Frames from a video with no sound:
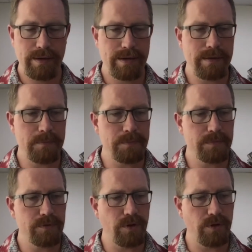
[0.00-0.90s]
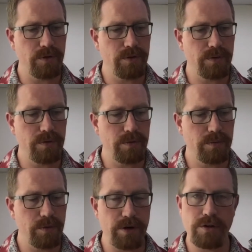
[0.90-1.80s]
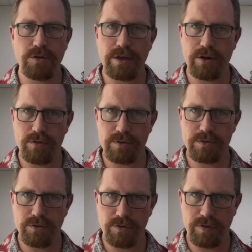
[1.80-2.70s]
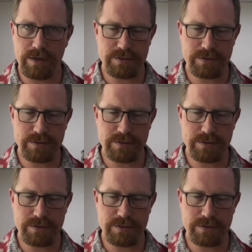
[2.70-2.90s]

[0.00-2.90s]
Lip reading: So what did I do to get over this so far?